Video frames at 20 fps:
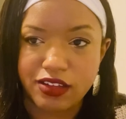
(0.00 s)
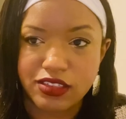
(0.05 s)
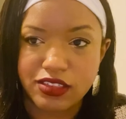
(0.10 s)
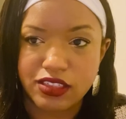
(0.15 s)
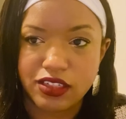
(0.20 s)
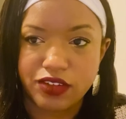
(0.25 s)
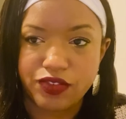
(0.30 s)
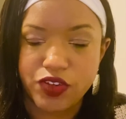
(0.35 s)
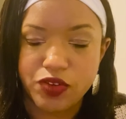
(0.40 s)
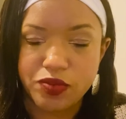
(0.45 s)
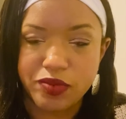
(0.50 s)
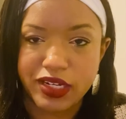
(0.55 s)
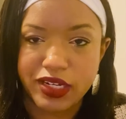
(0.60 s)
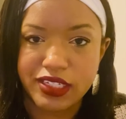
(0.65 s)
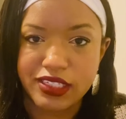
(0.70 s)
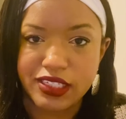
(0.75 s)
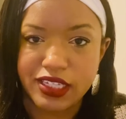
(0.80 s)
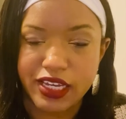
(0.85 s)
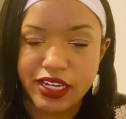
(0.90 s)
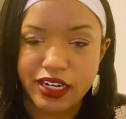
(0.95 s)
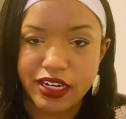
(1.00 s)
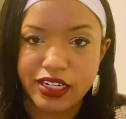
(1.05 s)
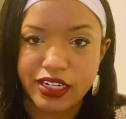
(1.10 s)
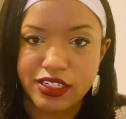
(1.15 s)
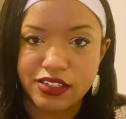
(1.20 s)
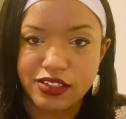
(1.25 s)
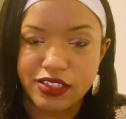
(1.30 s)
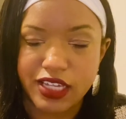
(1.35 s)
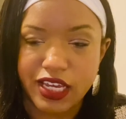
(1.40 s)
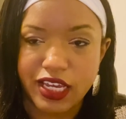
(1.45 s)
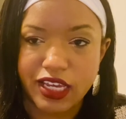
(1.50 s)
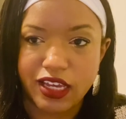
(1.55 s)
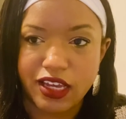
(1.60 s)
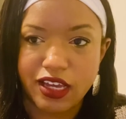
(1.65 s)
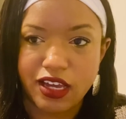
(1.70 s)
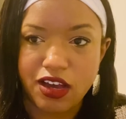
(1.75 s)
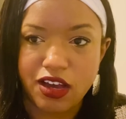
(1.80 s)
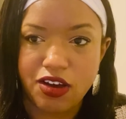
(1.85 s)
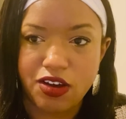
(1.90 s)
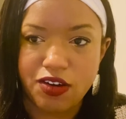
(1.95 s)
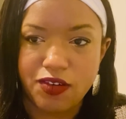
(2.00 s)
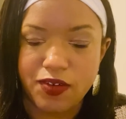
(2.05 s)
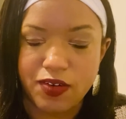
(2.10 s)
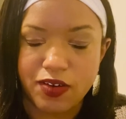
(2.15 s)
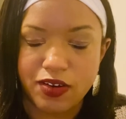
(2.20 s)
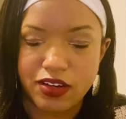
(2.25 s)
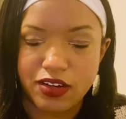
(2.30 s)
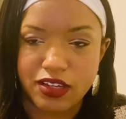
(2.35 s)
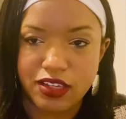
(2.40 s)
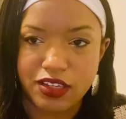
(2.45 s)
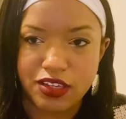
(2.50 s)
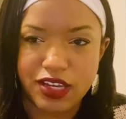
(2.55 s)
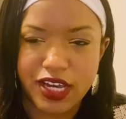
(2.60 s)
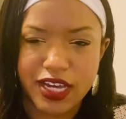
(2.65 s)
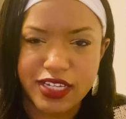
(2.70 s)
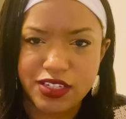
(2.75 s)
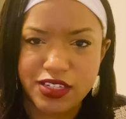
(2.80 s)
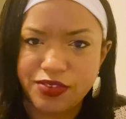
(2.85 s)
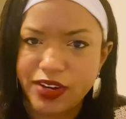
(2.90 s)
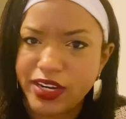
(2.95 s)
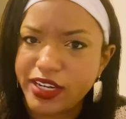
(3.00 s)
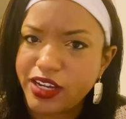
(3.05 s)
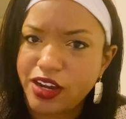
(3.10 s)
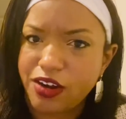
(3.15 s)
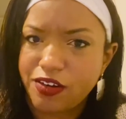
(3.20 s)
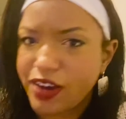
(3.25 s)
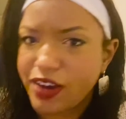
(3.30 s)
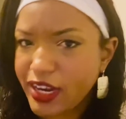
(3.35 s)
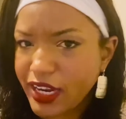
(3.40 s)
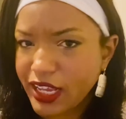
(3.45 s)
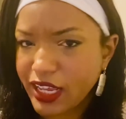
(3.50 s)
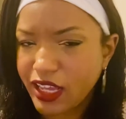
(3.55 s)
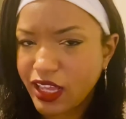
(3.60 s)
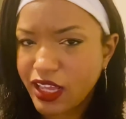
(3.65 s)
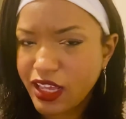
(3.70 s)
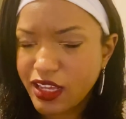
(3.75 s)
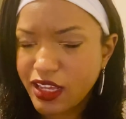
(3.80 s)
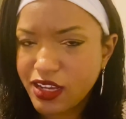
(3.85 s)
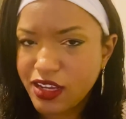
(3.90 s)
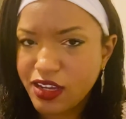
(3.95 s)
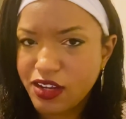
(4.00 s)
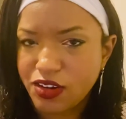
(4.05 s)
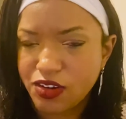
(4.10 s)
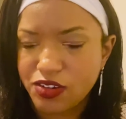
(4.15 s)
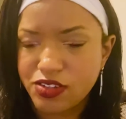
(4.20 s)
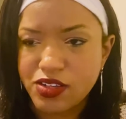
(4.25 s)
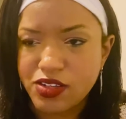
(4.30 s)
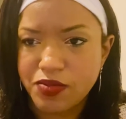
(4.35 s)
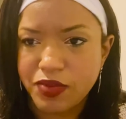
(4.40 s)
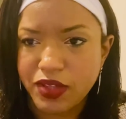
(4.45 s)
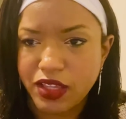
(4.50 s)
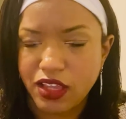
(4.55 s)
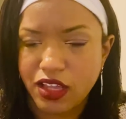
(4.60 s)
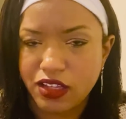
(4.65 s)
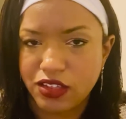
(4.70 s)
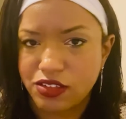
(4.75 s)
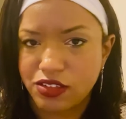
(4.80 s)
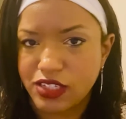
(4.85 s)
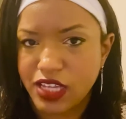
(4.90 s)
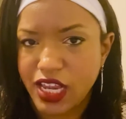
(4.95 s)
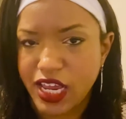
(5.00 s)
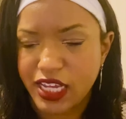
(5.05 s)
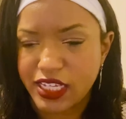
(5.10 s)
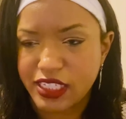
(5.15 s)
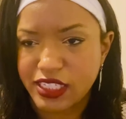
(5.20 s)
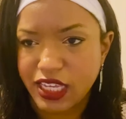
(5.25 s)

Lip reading: a few minutes later, and she was like, oh, you guys are ready already, or something along those lines.